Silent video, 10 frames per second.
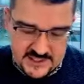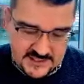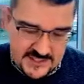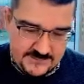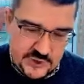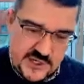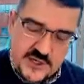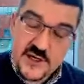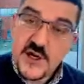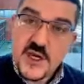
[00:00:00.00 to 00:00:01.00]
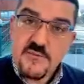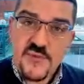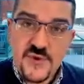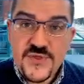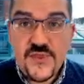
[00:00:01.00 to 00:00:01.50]
time trying to
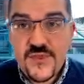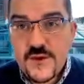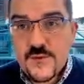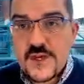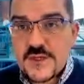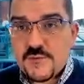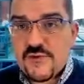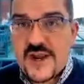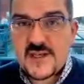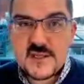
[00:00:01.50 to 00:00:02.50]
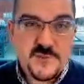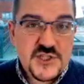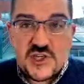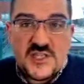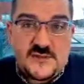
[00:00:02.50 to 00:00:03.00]
put the theory into practice, but
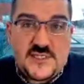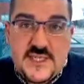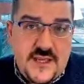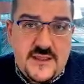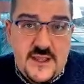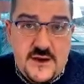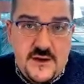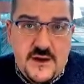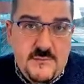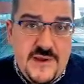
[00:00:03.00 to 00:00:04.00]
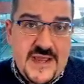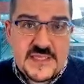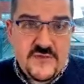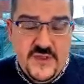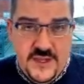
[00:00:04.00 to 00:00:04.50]
just sitting there and
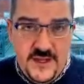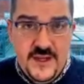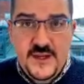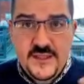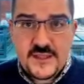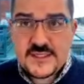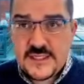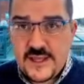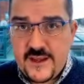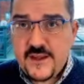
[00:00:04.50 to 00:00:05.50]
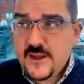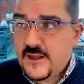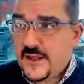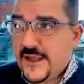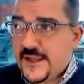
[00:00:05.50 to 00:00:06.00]
passively listening
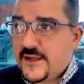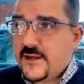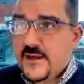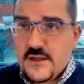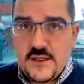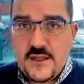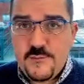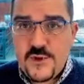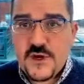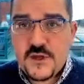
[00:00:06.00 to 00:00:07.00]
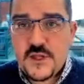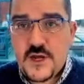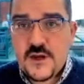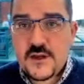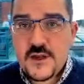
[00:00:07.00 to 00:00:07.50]
like a lump on a
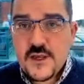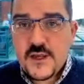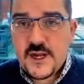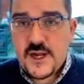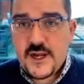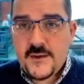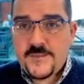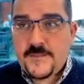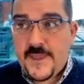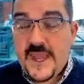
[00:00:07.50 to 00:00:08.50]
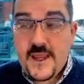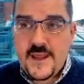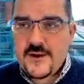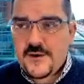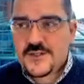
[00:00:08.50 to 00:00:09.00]
log.
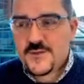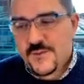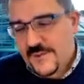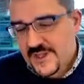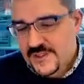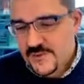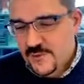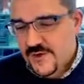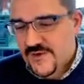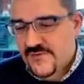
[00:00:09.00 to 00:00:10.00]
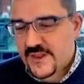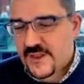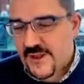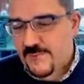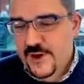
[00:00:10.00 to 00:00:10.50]
And also, when we get to the point of having
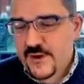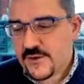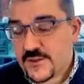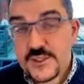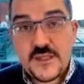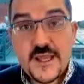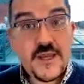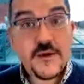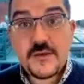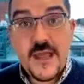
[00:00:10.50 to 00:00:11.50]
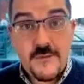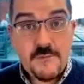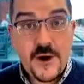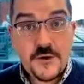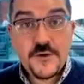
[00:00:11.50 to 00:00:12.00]
lab partners, letting your lab
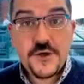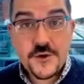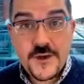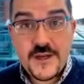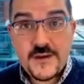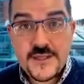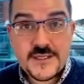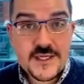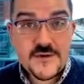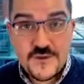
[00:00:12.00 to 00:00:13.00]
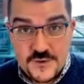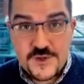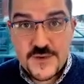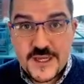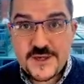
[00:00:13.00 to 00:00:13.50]
partner do it instead of you
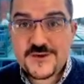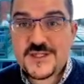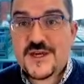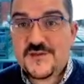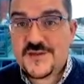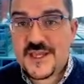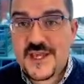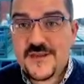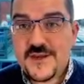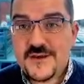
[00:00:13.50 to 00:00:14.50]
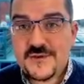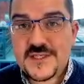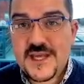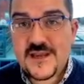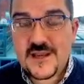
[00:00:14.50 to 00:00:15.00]
doing it yourself to gain the
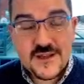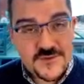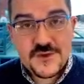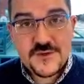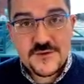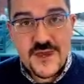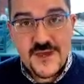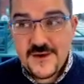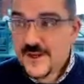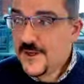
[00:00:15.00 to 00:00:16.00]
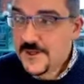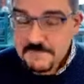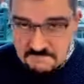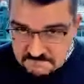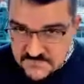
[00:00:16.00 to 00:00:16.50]
understanding. If you do that,
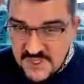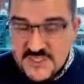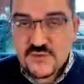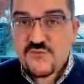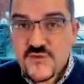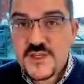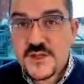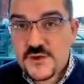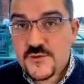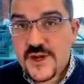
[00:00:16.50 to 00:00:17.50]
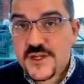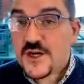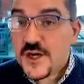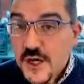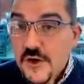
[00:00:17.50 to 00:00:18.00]
that's a really good way to
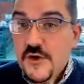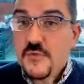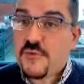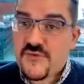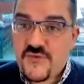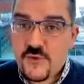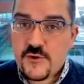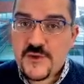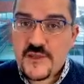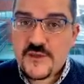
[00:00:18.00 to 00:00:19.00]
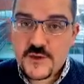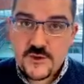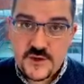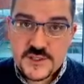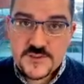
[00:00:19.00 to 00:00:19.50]
underperform in the
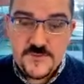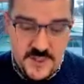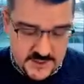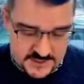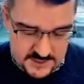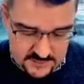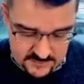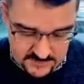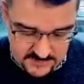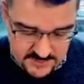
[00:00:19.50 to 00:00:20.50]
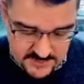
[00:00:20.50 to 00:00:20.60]
course. So